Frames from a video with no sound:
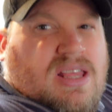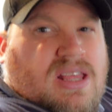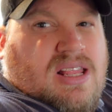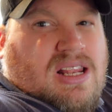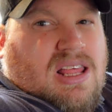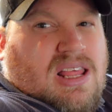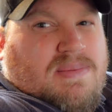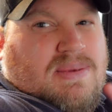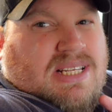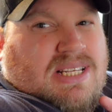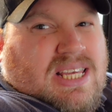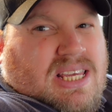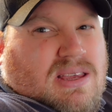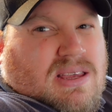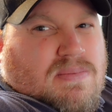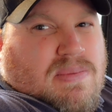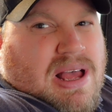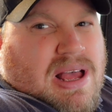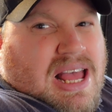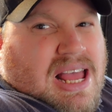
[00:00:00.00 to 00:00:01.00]
Let me take you
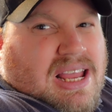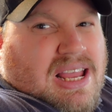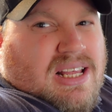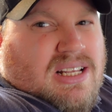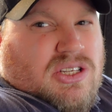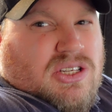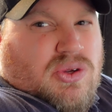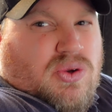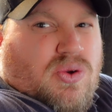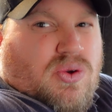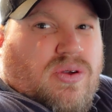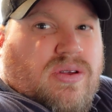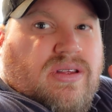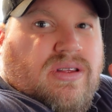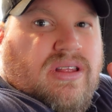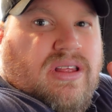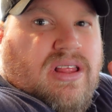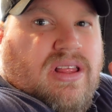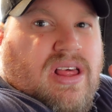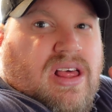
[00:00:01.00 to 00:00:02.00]
back to
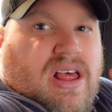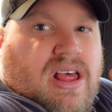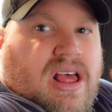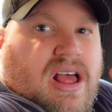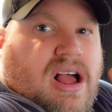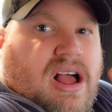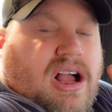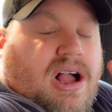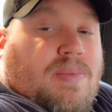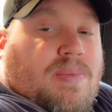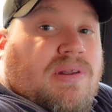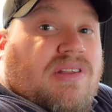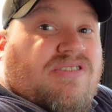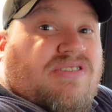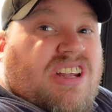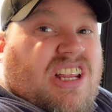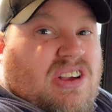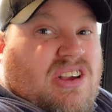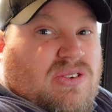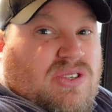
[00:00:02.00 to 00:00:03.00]
a couple of
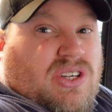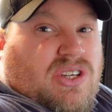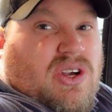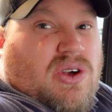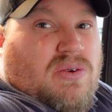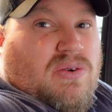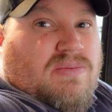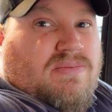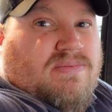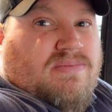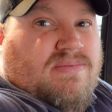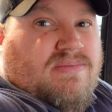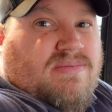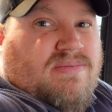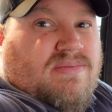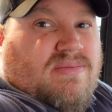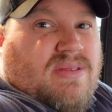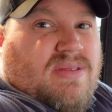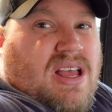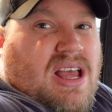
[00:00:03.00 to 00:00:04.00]
videos ago
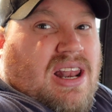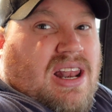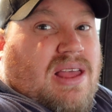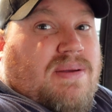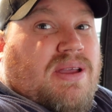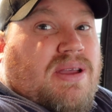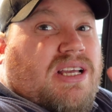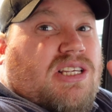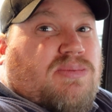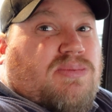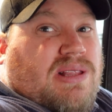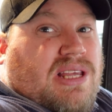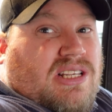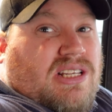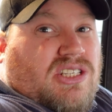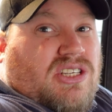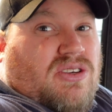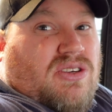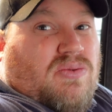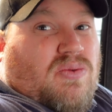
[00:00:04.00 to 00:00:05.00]
and let me explain
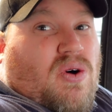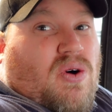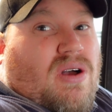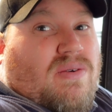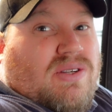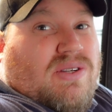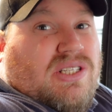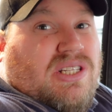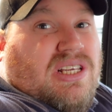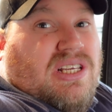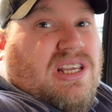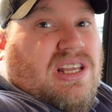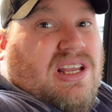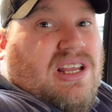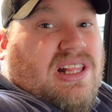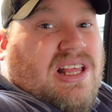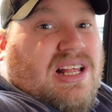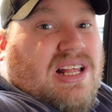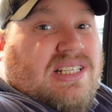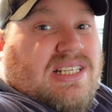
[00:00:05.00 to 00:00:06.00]
to you what I was thinking at that